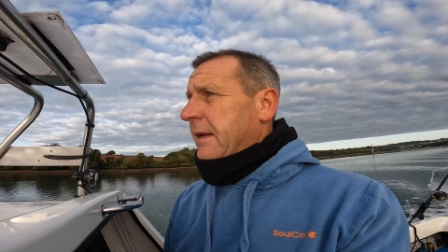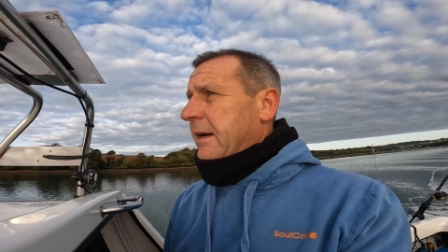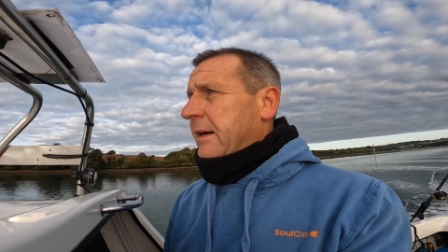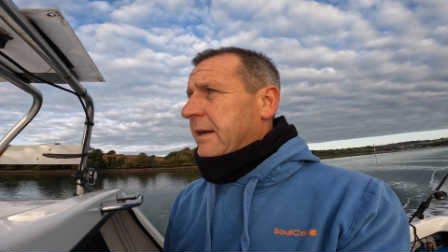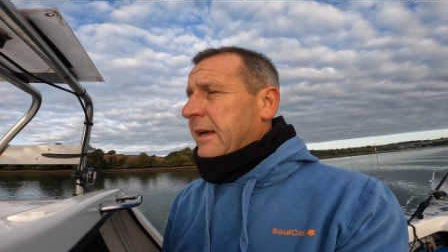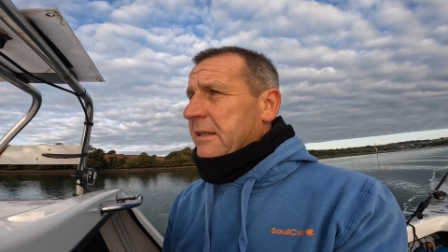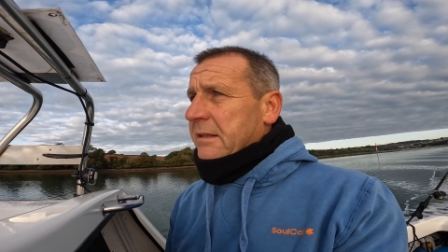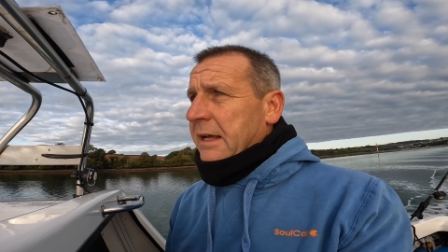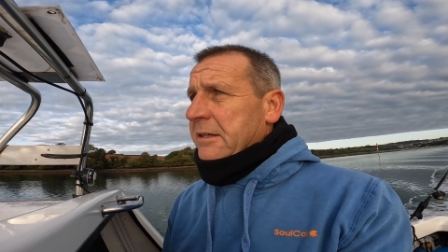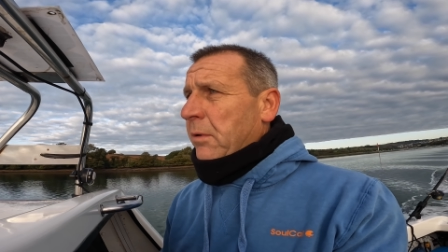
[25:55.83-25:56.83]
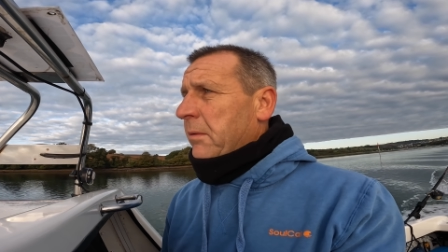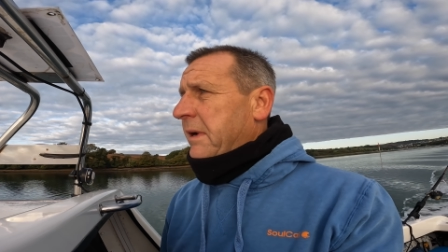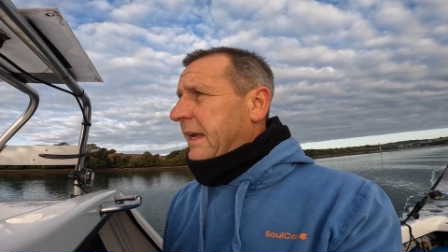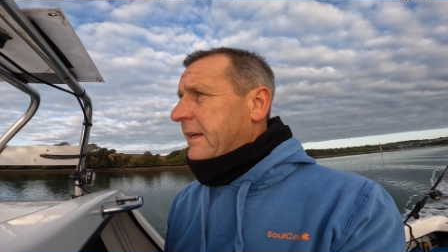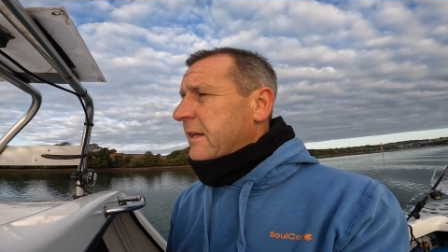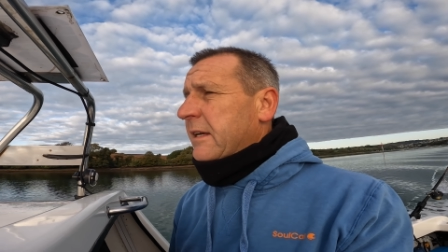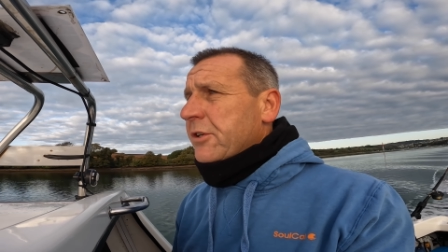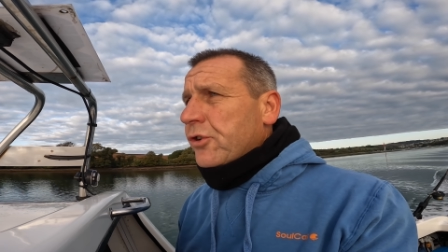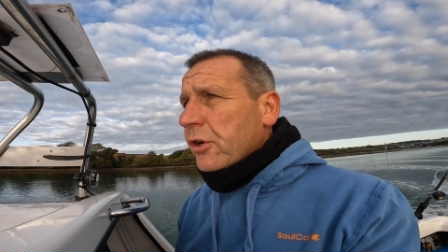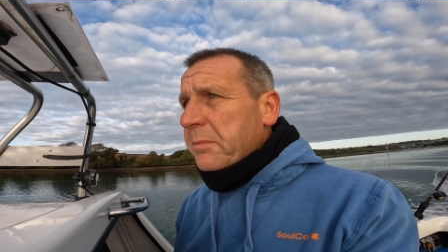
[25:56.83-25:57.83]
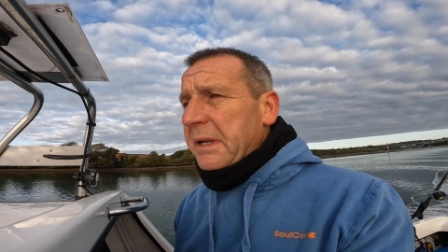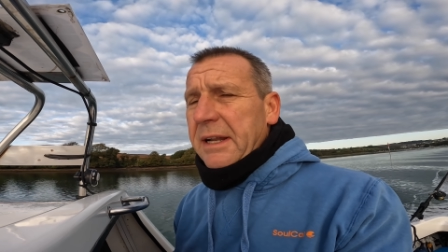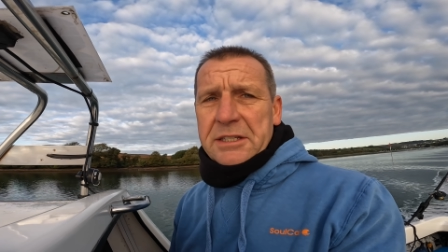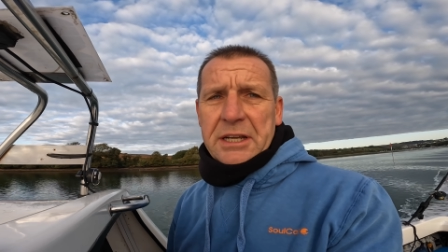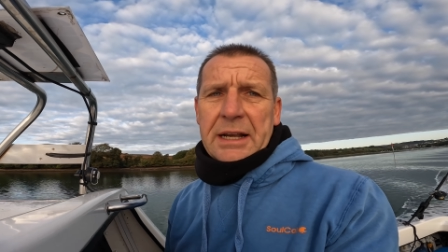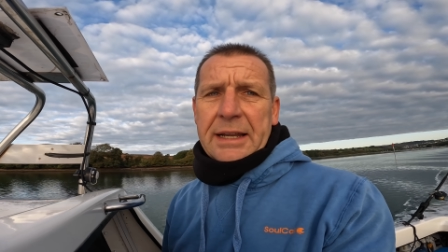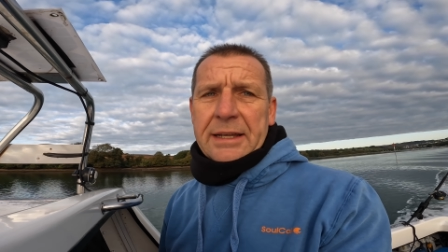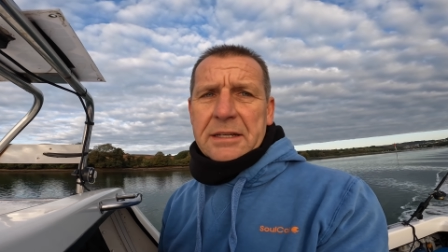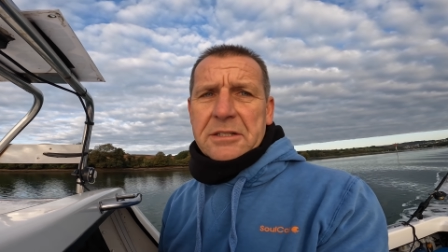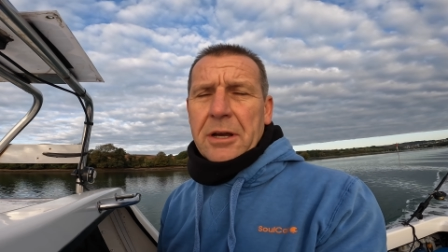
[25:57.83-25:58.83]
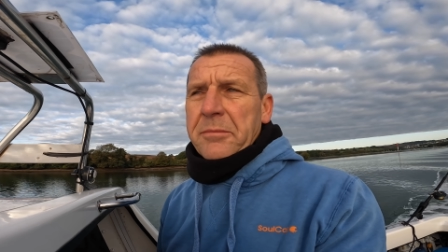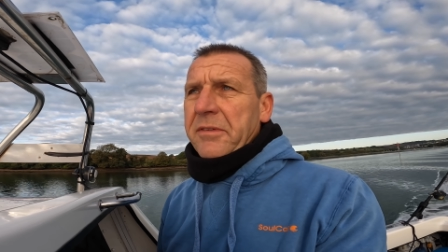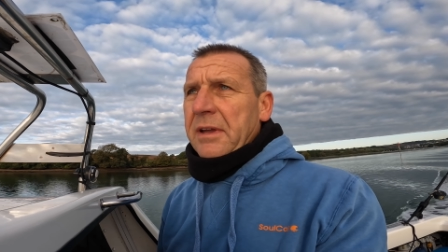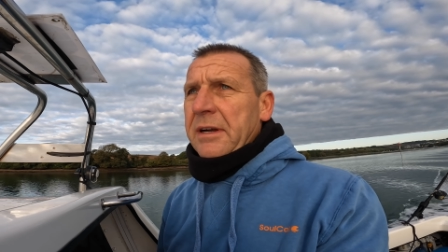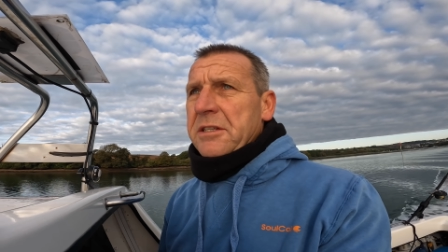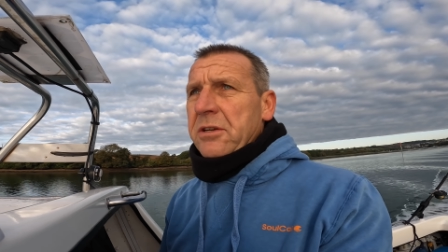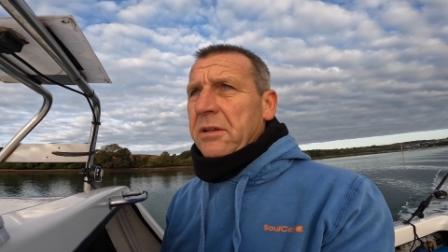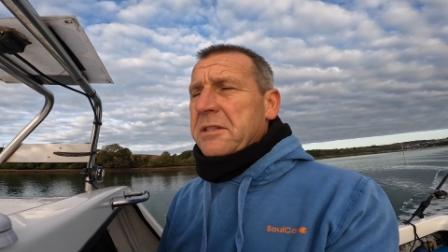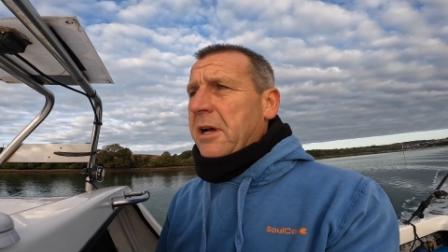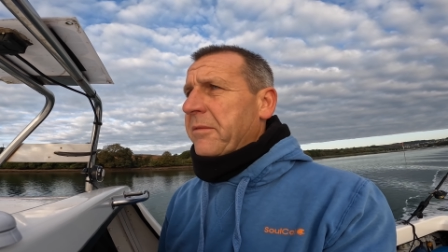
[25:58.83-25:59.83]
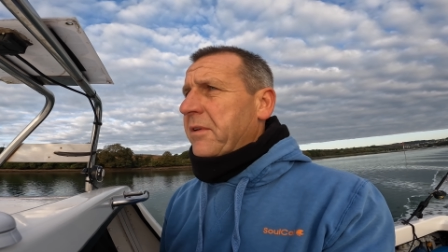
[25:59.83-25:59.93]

uh, that, that's what we need. It should be nice and clear this time of year. It's not the time